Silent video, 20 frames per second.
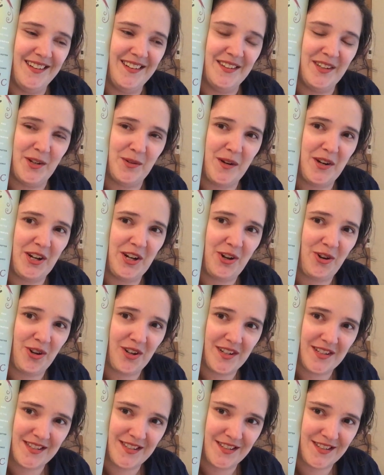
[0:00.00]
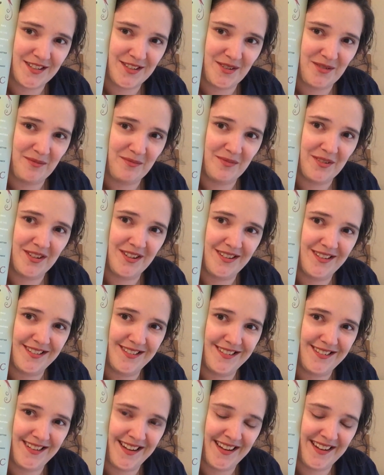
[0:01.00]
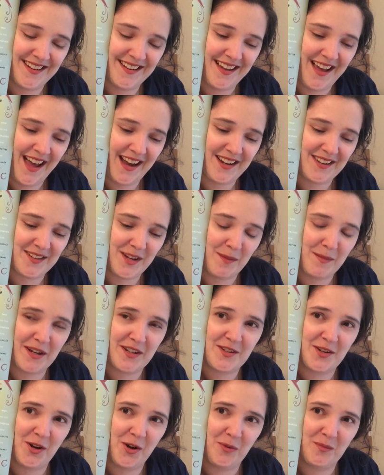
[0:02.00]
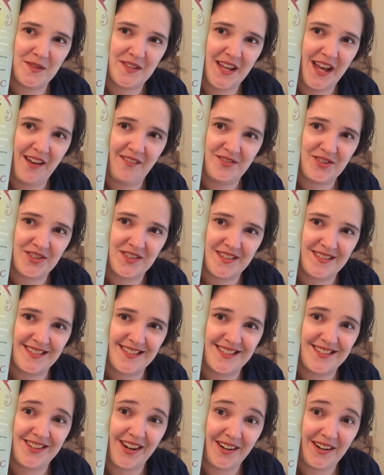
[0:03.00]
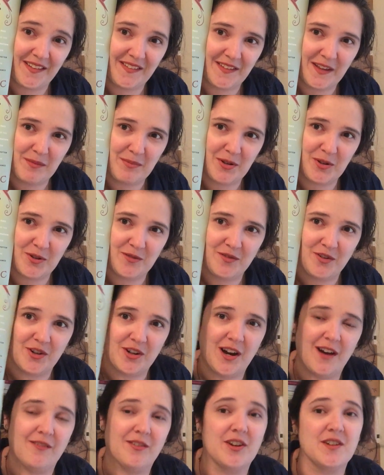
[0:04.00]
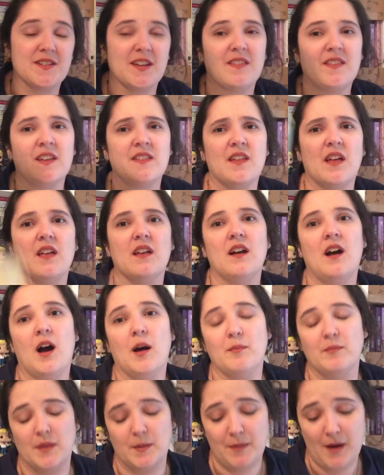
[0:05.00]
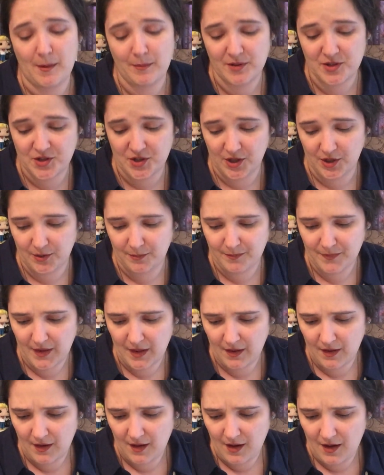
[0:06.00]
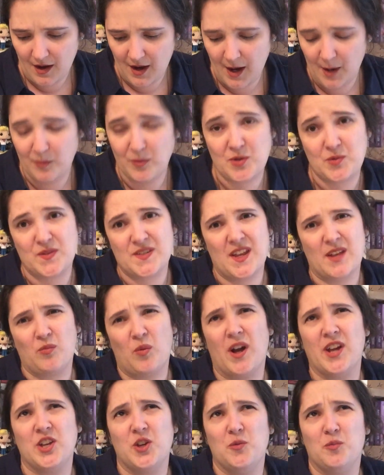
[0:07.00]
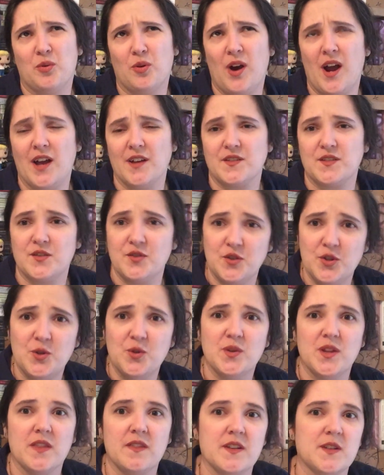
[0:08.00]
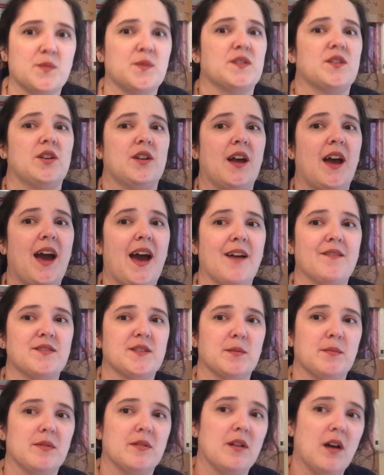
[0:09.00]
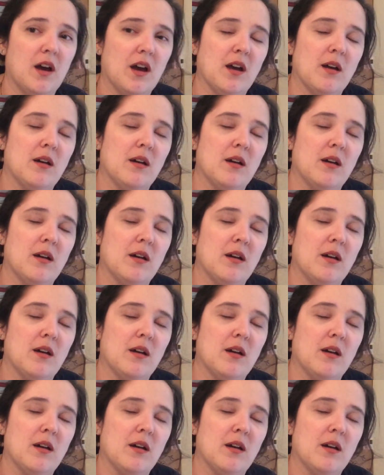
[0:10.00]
literary criticism and academic tomes have just stunningly beautiful covers. I think that the publisher, which was NYU Press, knew that this was going to have some